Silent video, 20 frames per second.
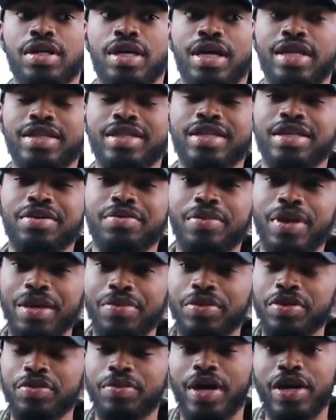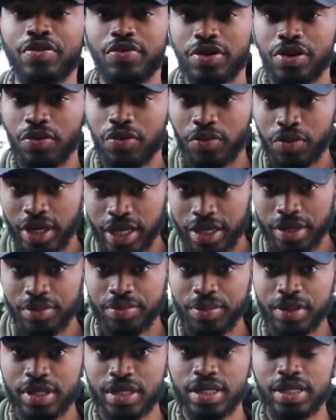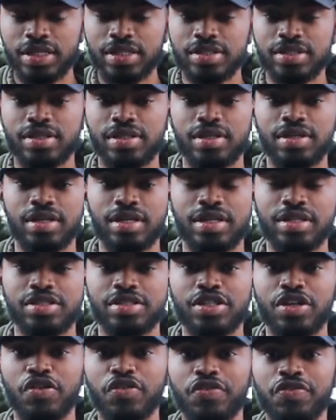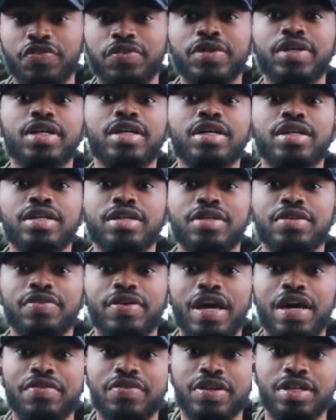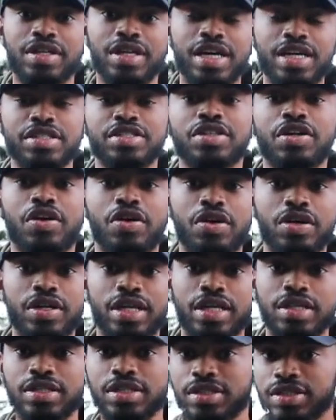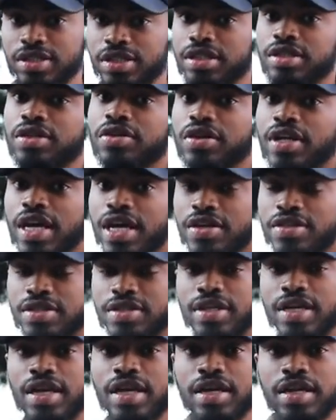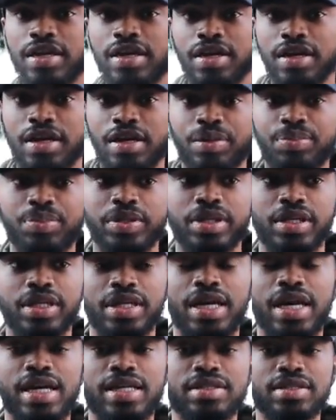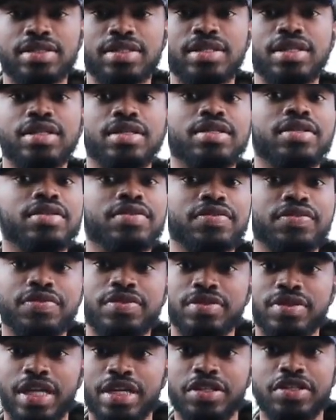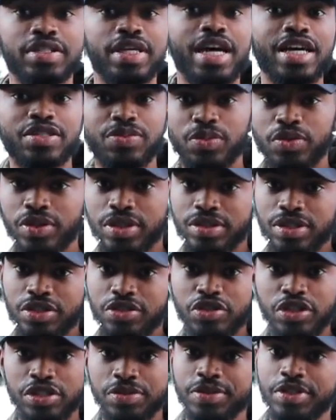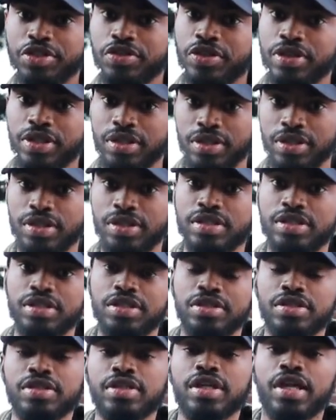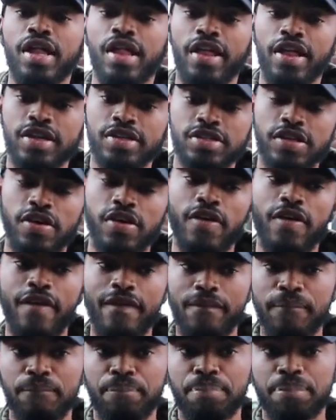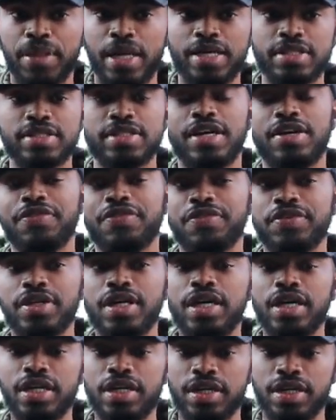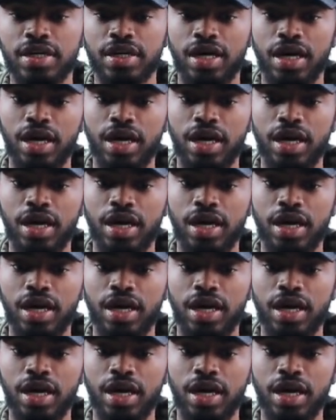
I think maybe you might want to wait, because it's no fun of having a nice car that looks good on the outside, but it has a ton of, like your dashboard is a Christmas tree, essentially. So that's not fun.